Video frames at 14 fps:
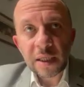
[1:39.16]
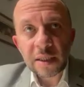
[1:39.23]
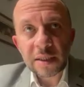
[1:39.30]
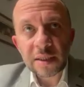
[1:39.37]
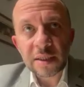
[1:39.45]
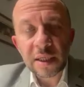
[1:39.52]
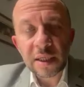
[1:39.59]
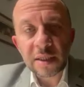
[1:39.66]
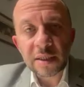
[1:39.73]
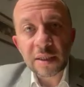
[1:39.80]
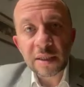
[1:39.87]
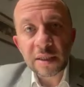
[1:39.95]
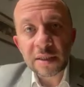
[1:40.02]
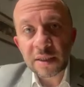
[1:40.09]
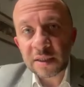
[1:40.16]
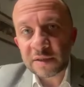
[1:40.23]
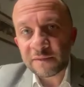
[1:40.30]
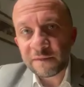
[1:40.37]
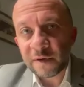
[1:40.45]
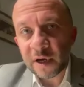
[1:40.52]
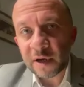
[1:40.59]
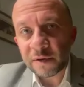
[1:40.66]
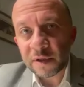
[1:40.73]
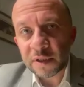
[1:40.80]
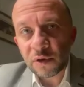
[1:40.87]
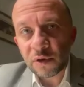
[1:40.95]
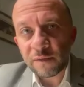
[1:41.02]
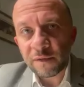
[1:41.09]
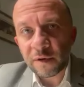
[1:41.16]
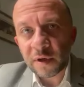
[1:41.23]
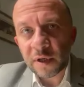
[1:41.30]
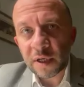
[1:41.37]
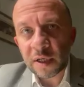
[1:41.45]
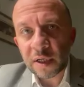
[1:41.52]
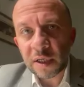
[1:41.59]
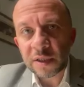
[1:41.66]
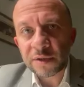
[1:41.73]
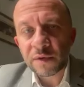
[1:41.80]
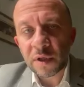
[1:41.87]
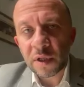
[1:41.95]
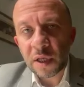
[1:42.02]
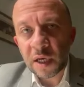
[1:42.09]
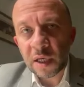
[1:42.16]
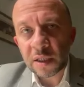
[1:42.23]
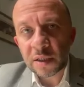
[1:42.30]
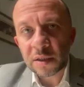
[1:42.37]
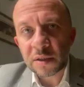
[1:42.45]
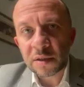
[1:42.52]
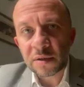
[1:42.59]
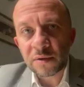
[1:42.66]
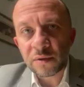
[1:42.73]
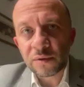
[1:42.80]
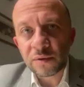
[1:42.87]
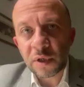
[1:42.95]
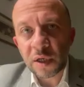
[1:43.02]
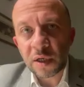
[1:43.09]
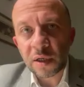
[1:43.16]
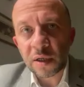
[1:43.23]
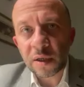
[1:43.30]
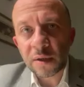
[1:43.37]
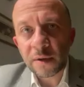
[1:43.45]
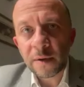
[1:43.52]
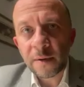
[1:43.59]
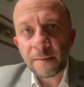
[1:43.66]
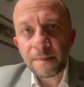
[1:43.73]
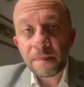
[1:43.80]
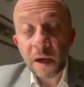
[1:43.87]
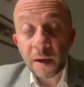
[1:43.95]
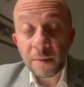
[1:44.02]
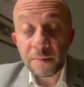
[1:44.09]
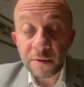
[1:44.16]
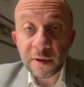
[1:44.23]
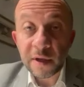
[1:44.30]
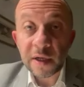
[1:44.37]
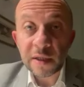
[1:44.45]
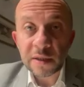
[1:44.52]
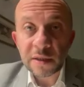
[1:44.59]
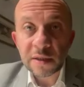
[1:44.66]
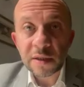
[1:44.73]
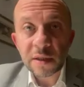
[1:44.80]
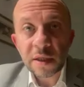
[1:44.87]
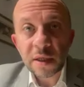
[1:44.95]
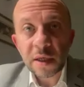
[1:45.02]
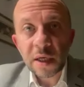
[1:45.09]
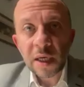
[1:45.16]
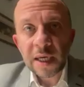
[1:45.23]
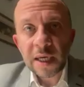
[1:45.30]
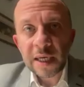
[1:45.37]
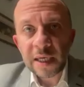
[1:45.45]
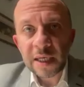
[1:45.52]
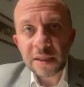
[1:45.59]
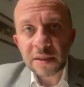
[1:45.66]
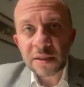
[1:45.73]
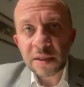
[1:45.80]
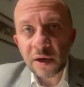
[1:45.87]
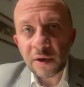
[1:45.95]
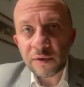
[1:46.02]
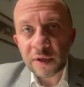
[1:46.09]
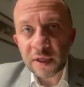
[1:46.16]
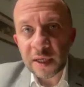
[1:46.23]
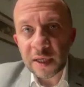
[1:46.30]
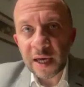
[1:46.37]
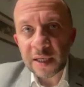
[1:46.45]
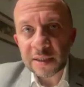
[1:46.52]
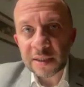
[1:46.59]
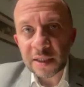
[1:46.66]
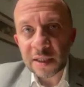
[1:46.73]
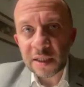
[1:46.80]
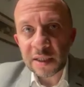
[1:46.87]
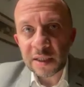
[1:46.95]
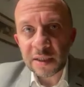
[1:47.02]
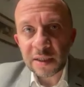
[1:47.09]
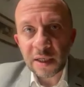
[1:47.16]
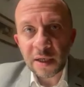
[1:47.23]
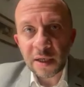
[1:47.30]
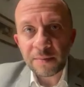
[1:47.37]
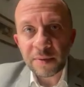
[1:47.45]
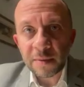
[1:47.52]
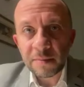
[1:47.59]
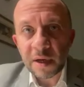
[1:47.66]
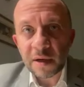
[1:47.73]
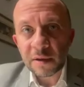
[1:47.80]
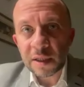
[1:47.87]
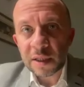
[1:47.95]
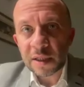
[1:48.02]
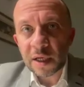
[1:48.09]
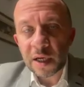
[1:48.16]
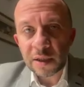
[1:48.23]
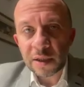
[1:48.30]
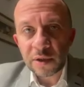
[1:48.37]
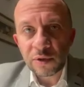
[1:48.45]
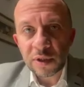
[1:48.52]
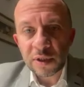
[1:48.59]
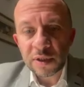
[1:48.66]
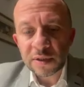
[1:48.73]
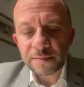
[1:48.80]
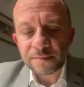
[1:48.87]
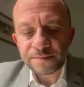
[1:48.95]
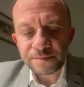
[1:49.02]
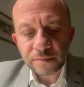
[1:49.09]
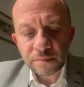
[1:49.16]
since the ceasefire is over and Israel heads to operates in southern Gaza, in primarily in Khan Yunis,